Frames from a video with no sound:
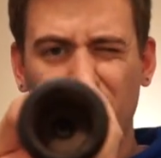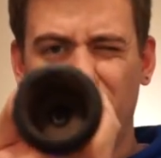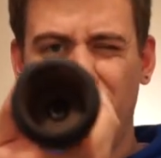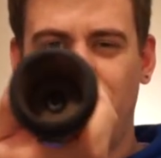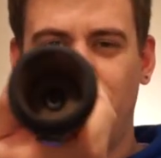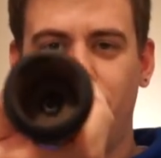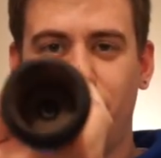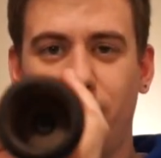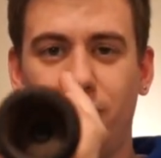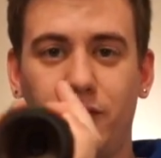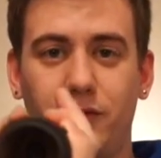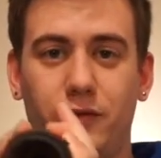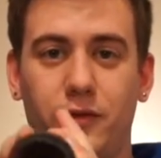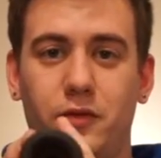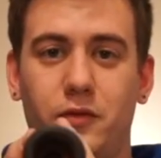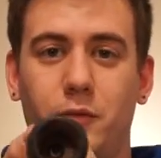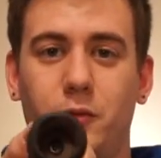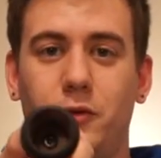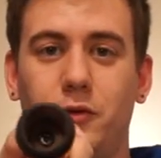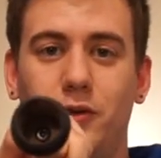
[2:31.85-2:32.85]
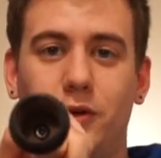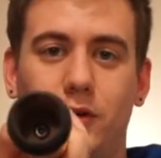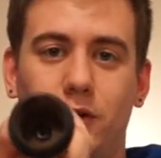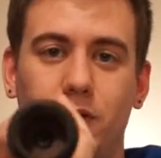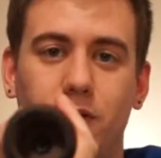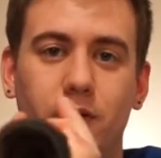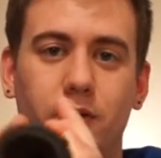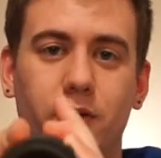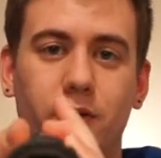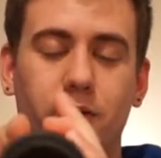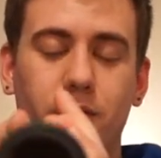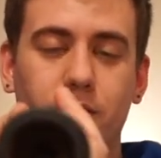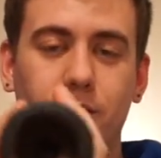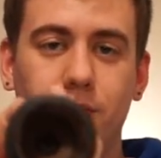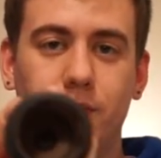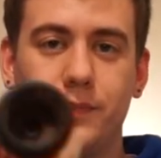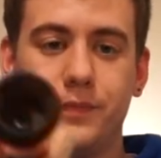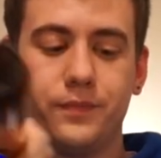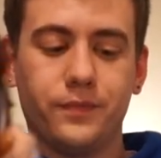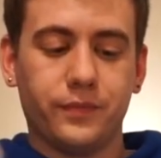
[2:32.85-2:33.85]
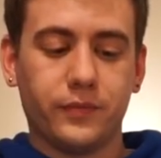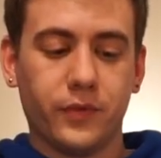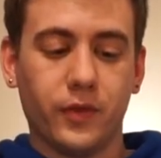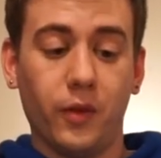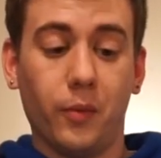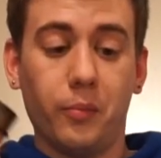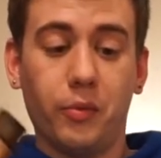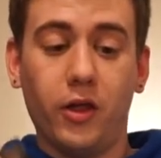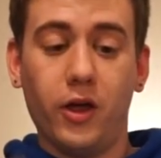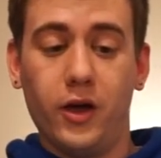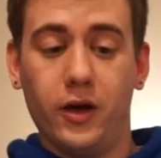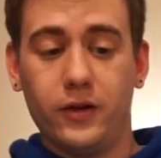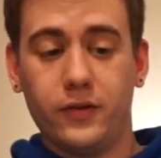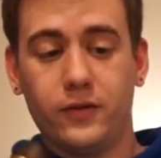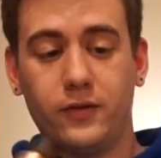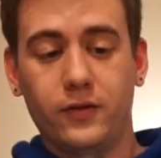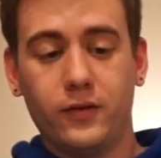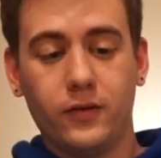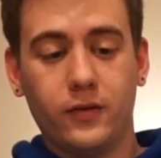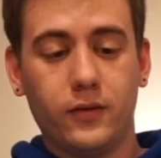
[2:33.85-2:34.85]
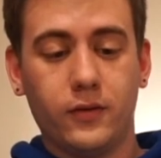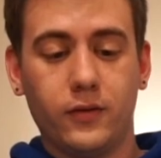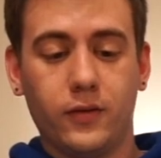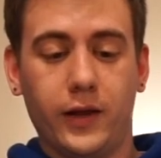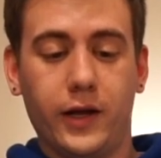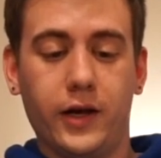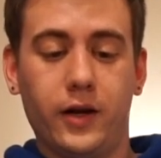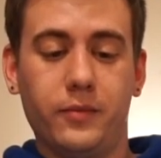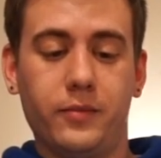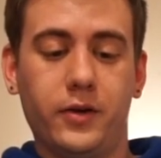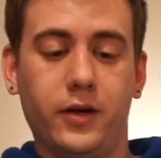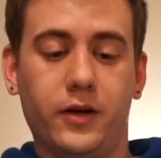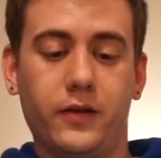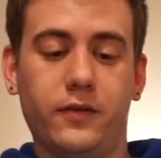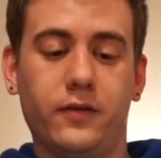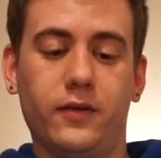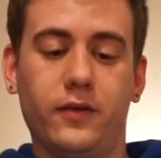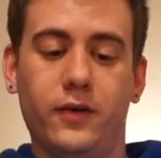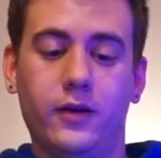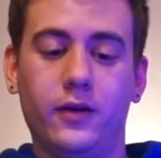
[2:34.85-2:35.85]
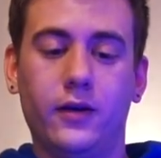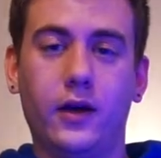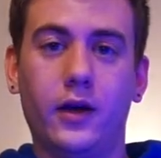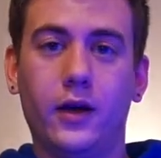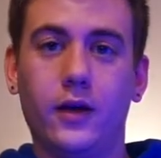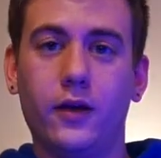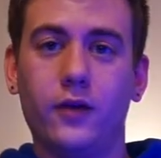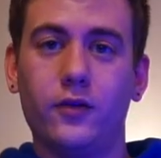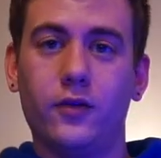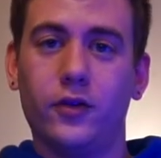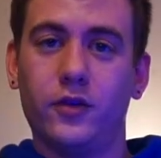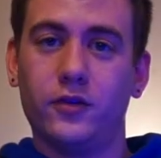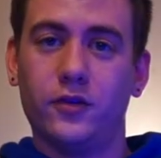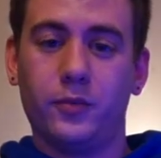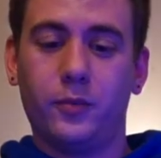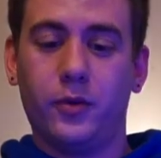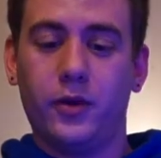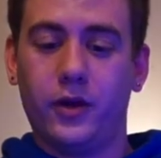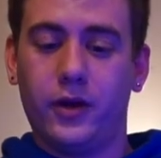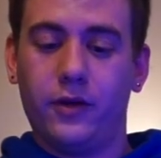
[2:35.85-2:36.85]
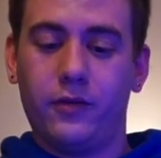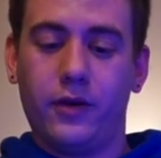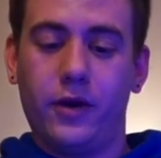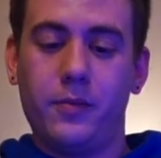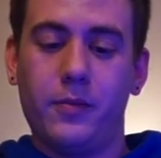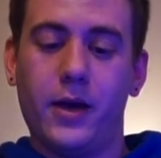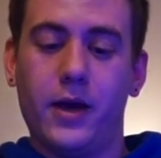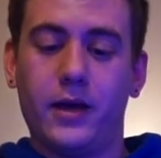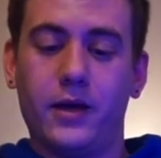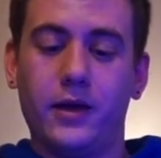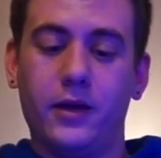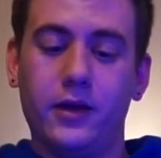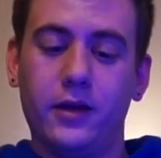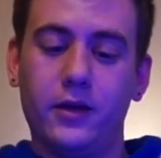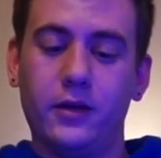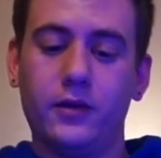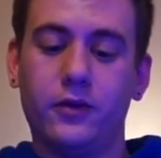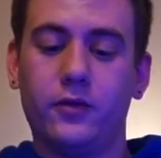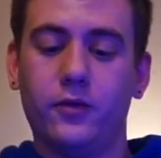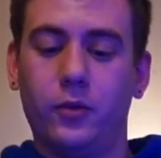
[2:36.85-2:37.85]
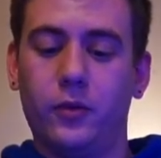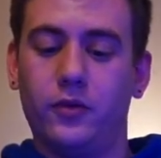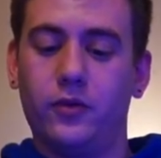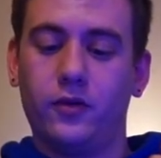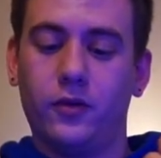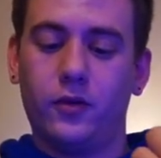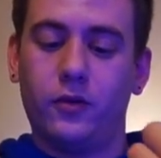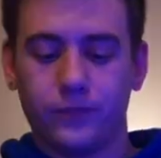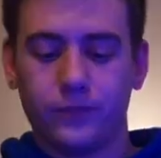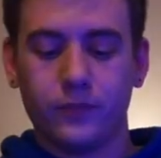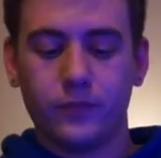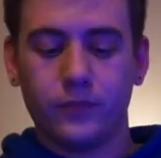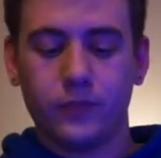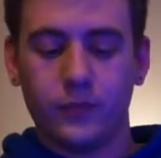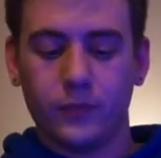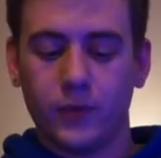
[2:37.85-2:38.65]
don't know if that's visible at all. The plugs line up nicely, so you can just plug it right back in, twist it around.